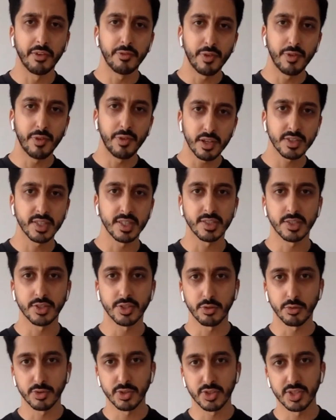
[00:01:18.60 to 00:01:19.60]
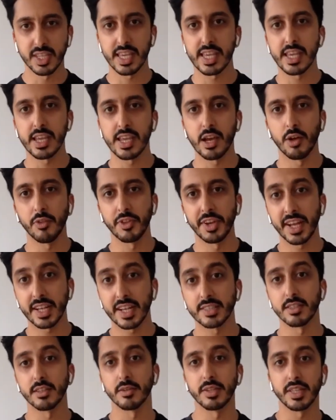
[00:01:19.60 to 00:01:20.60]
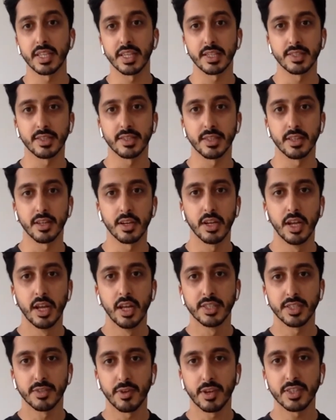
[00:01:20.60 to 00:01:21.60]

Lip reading: And the first is, as you'll see on the next slide, is that